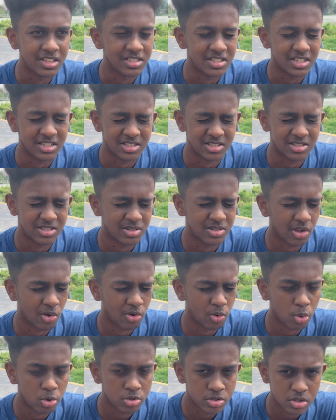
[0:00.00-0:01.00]
There's
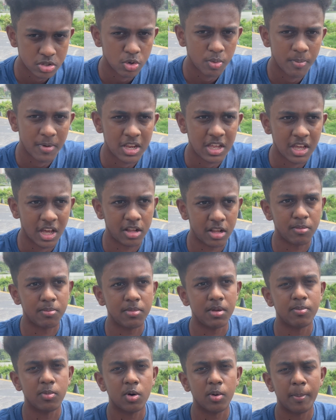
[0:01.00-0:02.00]
so many other
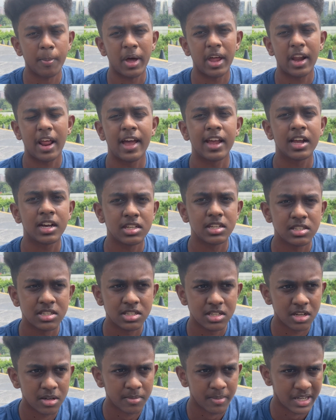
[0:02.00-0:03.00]
people, but I
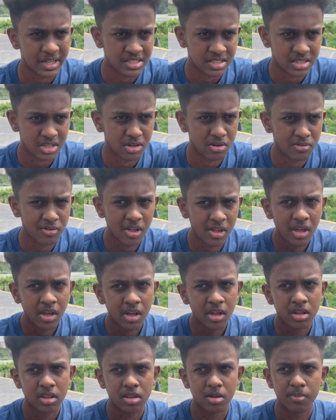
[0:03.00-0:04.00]
consider myself
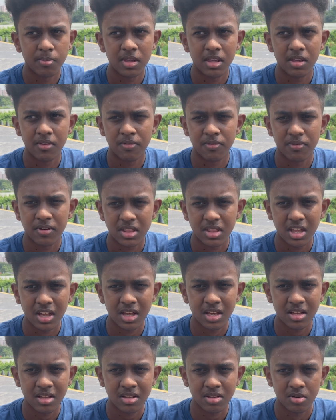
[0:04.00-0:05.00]
to be
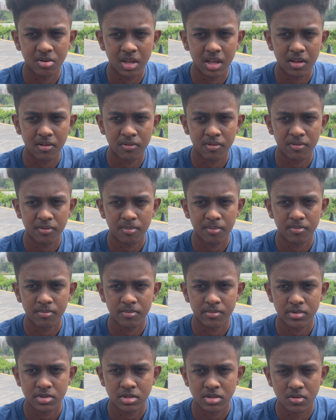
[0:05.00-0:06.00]
fitting to give
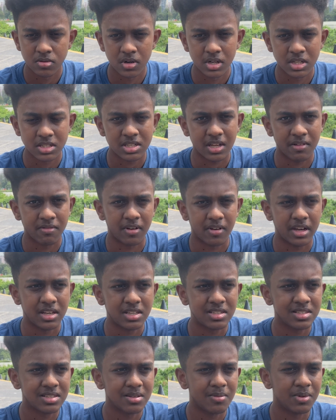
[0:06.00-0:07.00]
students
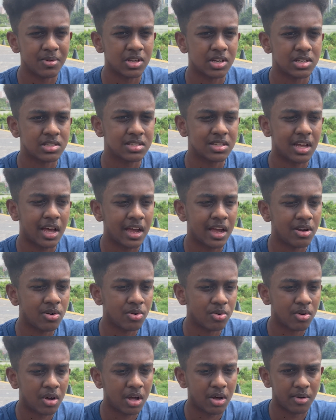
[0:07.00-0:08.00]
advice, because I
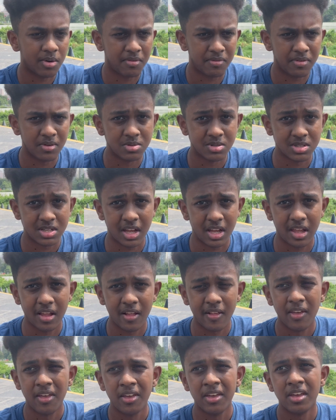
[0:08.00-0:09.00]
know how it feels like
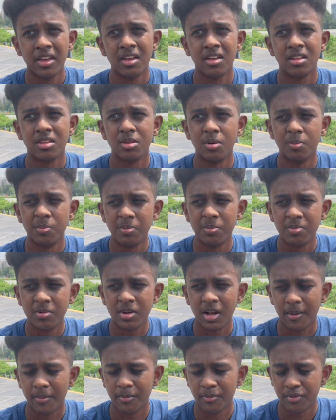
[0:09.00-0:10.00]
to
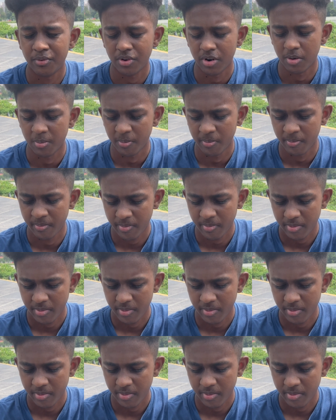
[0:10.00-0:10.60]
come from